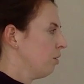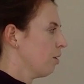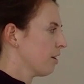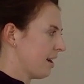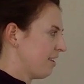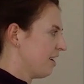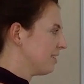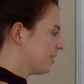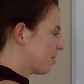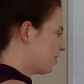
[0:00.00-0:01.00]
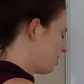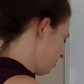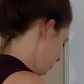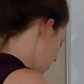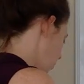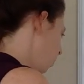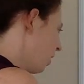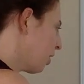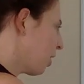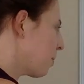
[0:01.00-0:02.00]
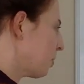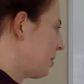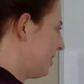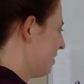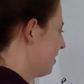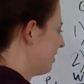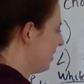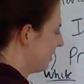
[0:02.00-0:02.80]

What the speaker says: Okay, that's substitutes. What are complements?